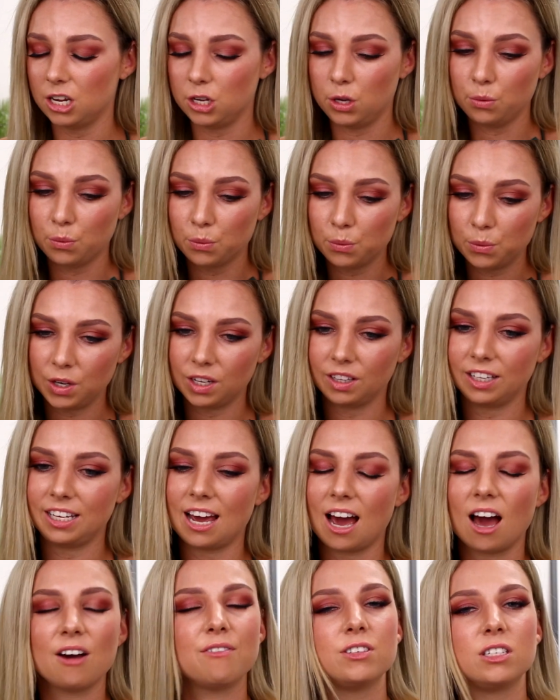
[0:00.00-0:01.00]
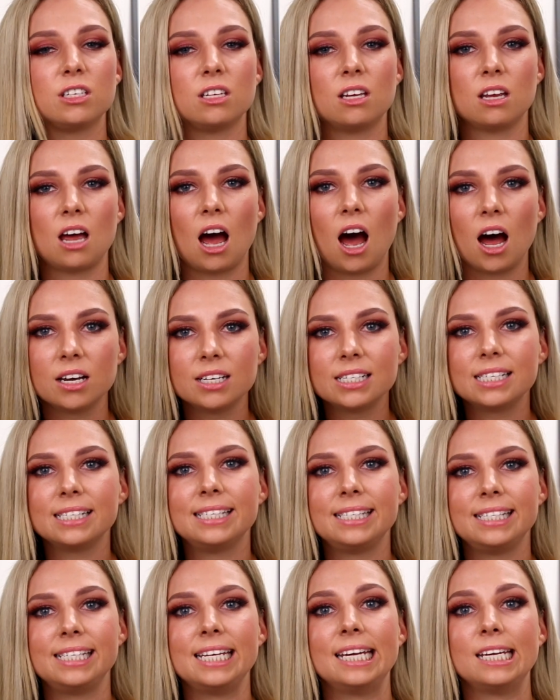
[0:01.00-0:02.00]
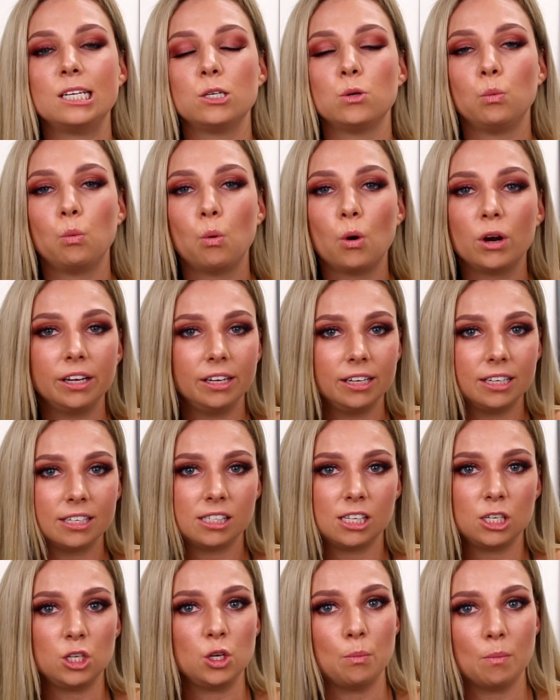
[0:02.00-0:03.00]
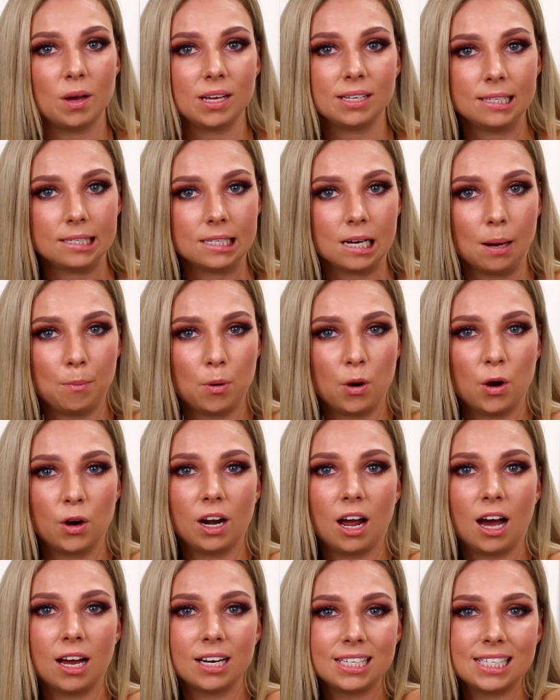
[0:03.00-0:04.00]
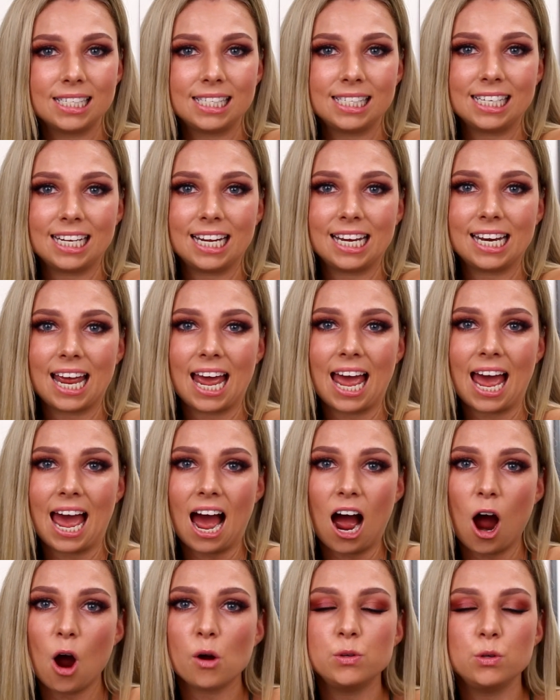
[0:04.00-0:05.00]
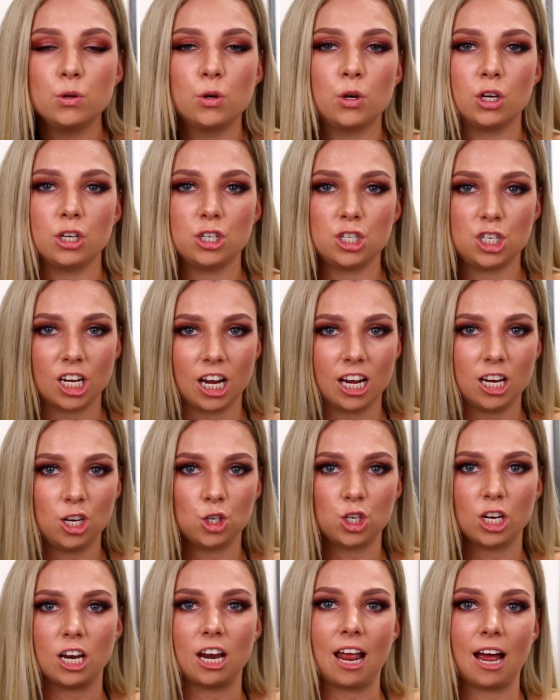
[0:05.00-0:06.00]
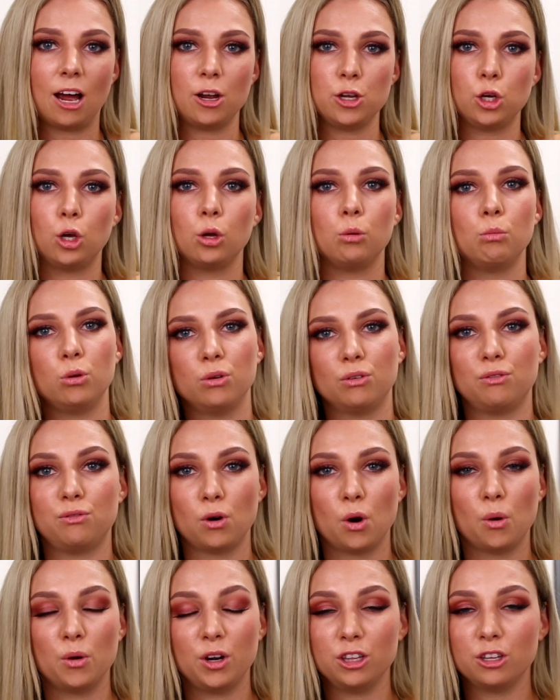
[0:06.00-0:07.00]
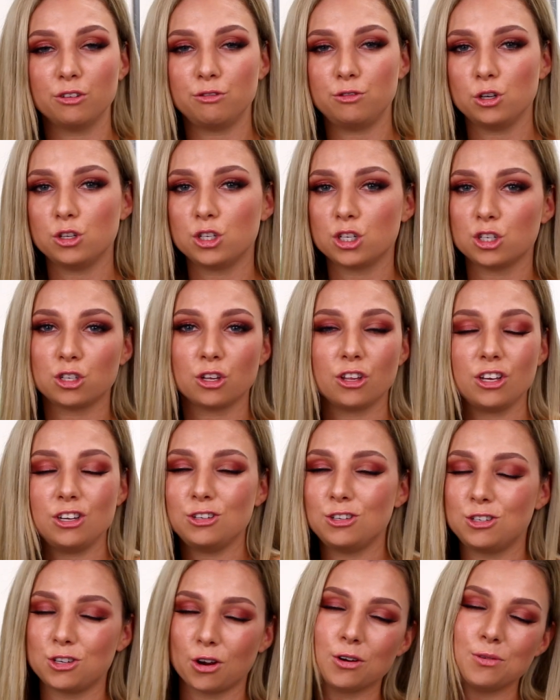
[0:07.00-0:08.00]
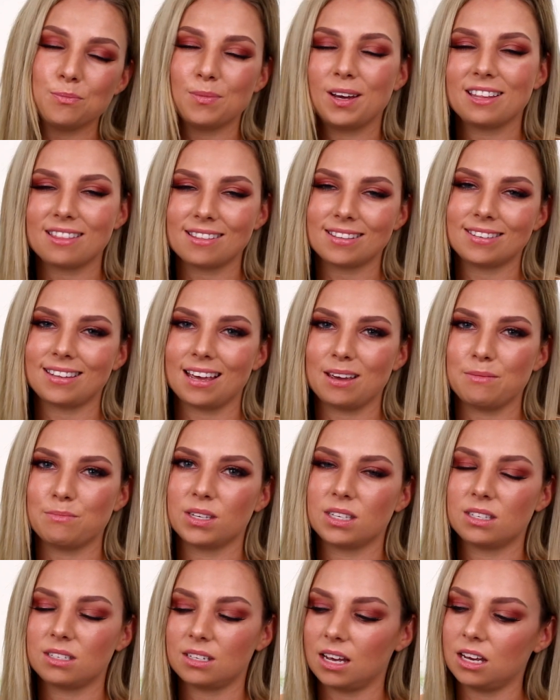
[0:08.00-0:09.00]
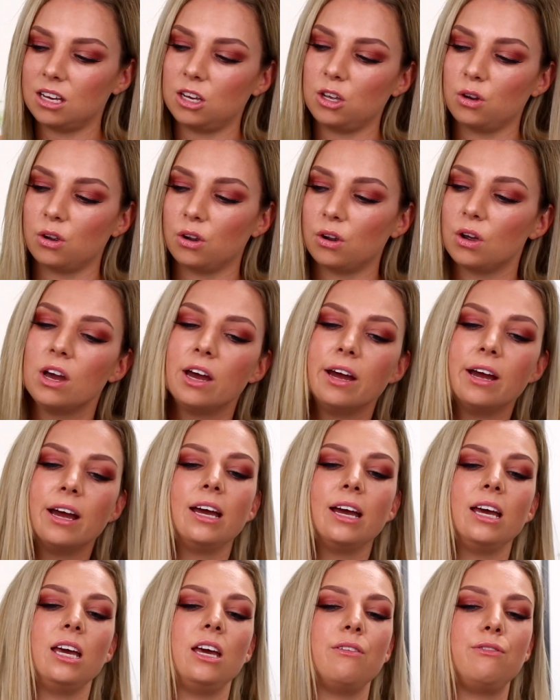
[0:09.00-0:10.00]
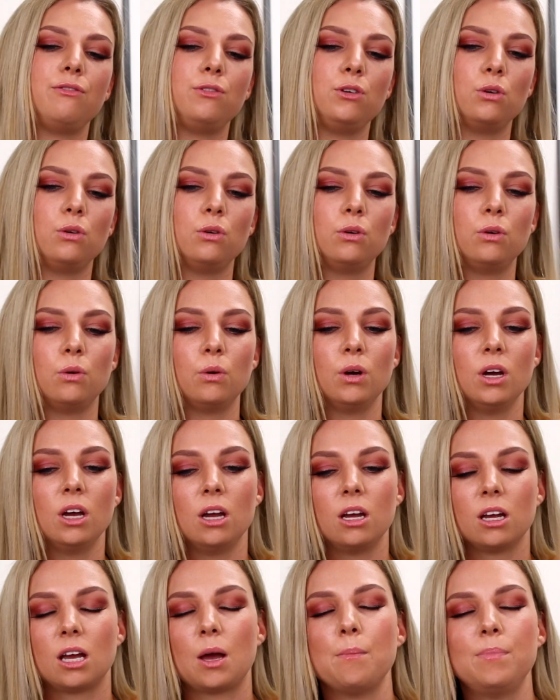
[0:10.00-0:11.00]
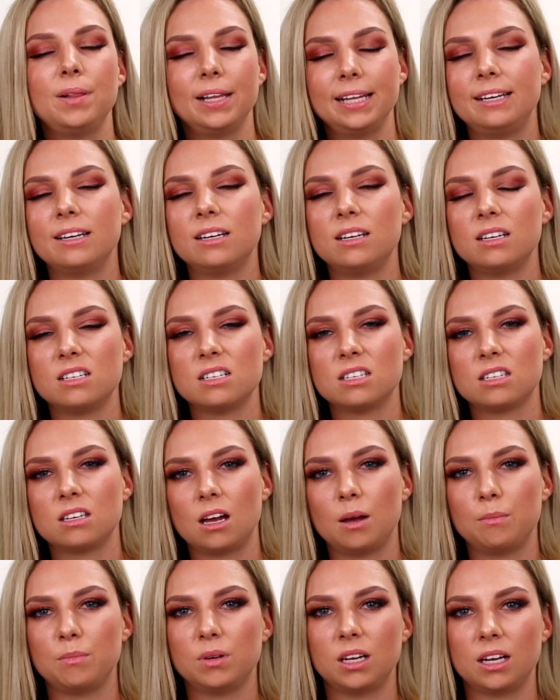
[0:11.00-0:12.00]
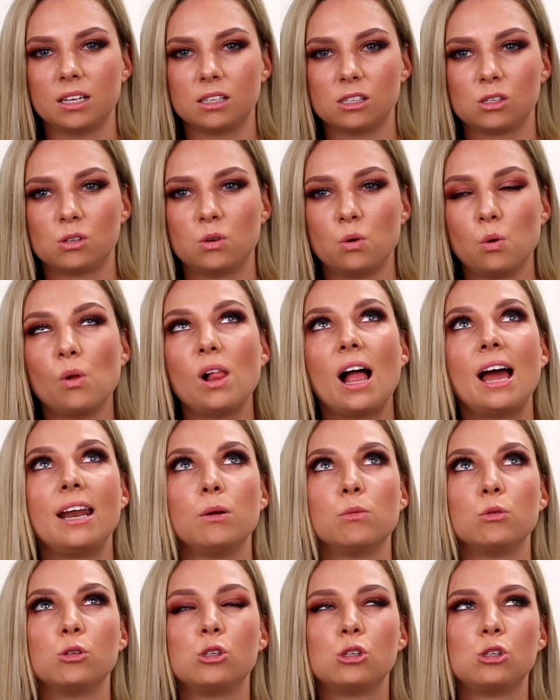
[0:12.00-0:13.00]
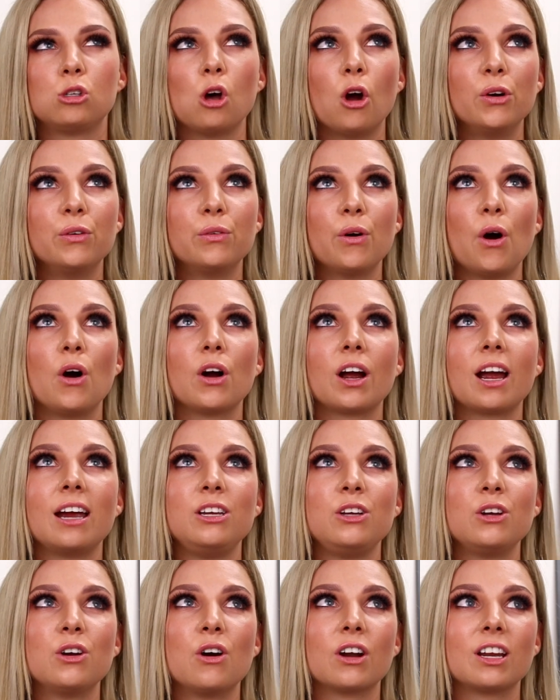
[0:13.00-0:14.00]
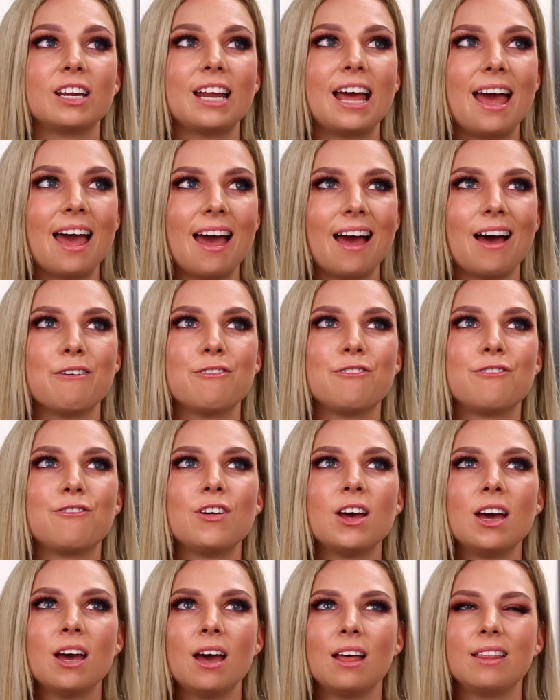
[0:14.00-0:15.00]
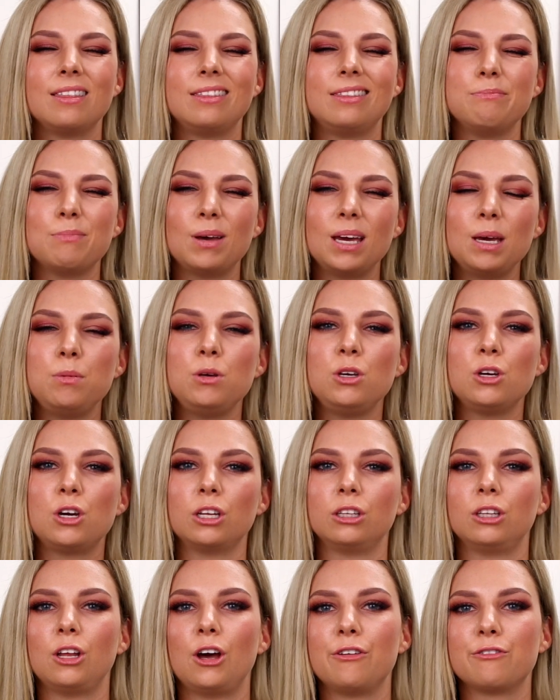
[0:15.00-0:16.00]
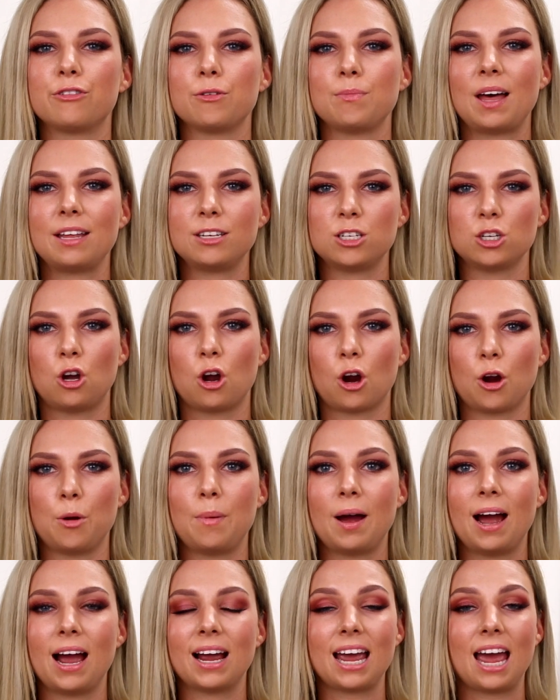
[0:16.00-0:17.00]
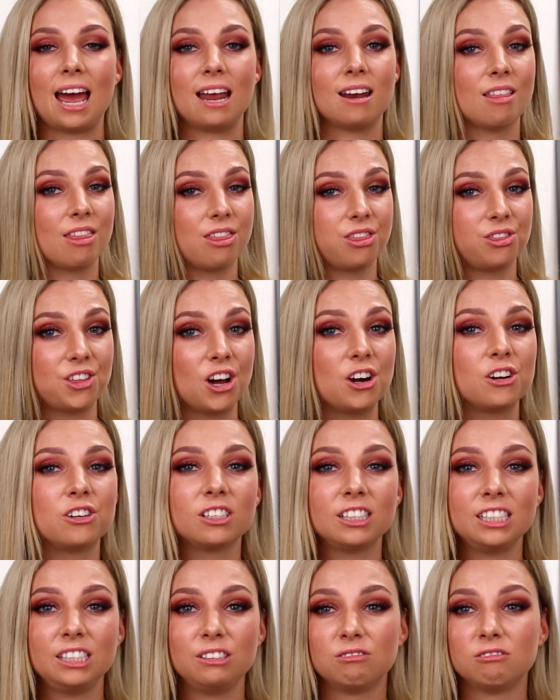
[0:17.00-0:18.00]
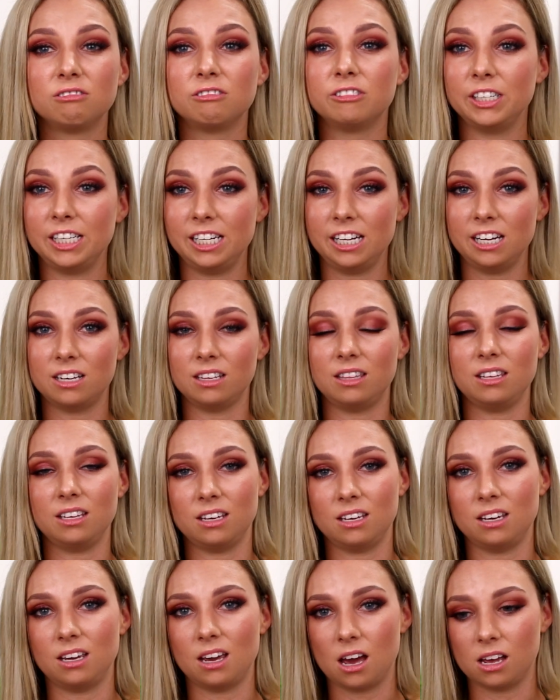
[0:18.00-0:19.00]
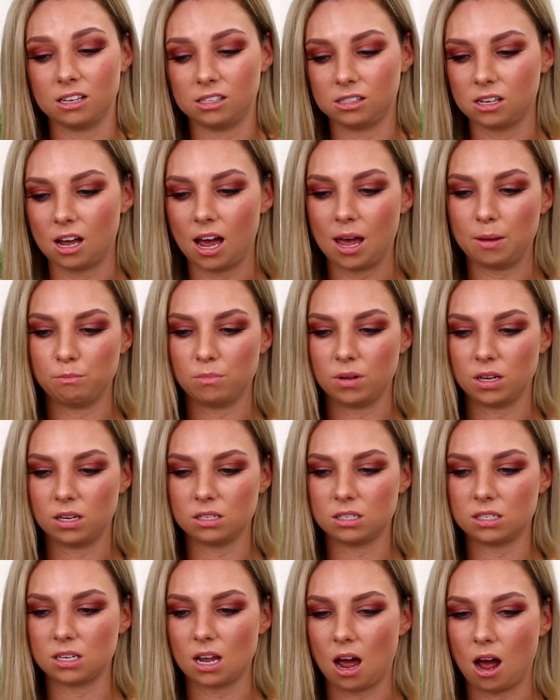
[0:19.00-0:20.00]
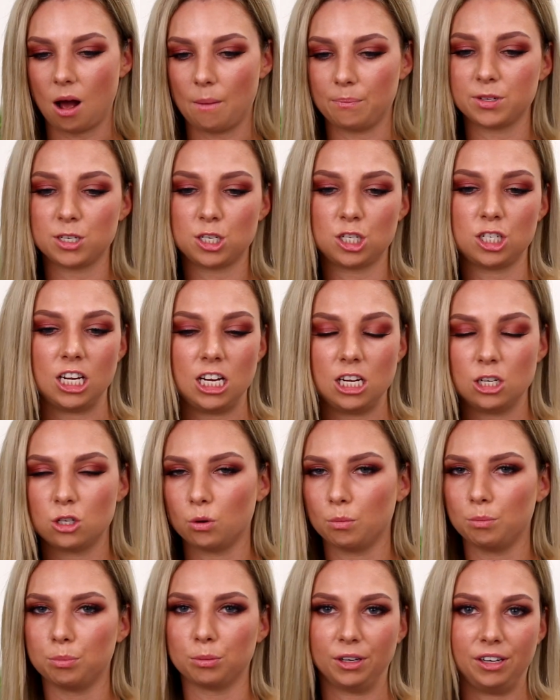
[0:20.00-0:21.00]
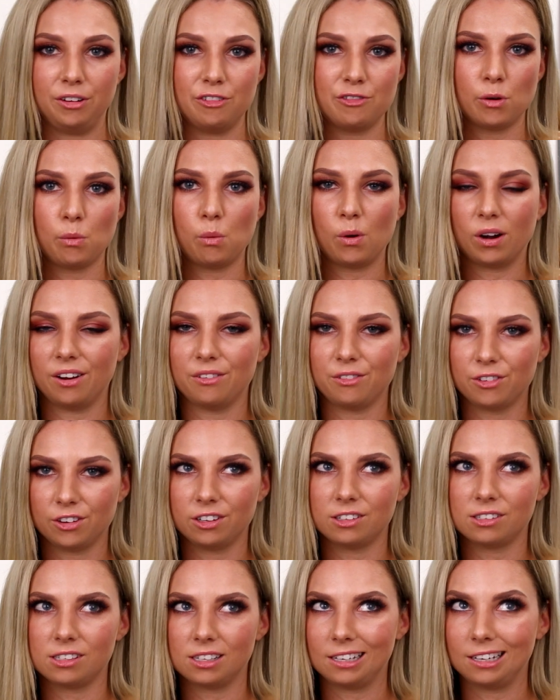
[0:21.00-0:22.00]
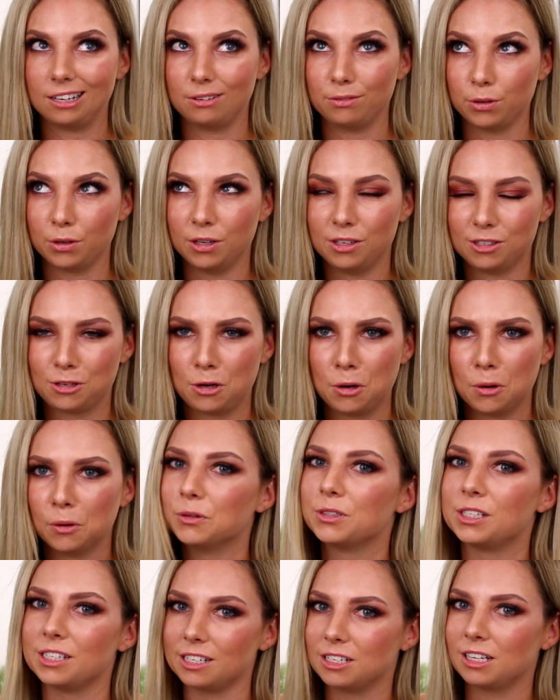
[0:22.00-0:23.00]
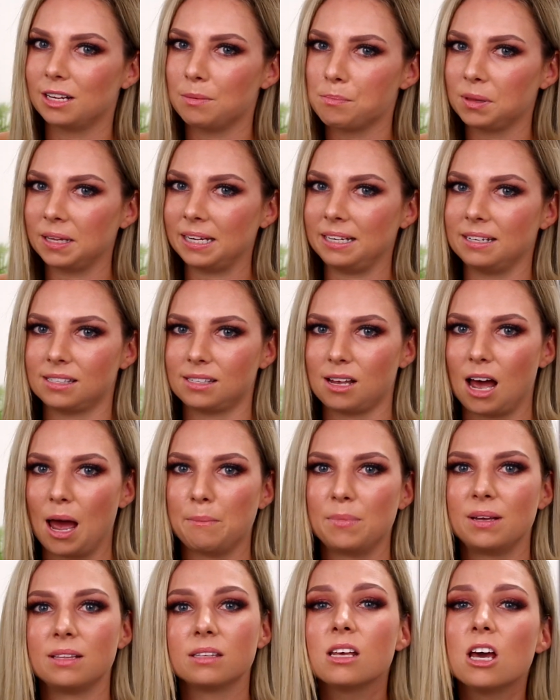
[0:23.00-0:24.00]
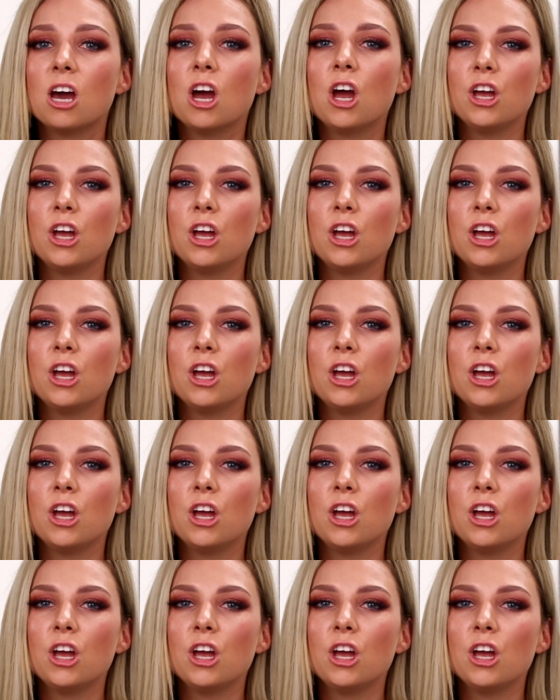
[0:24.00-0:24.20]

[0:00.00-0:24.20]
You really have to understand what it is that you messed up on, understand how you can change it and how you can move forward in the future so that you don't make the same mistake. You know, if you completed an assignment at school and it was so wrong and you got an F, maybe you can learn from that to go back and thoroughly read the assignment um, sheet or brief or whatever it is that they give you in school to complete assignments.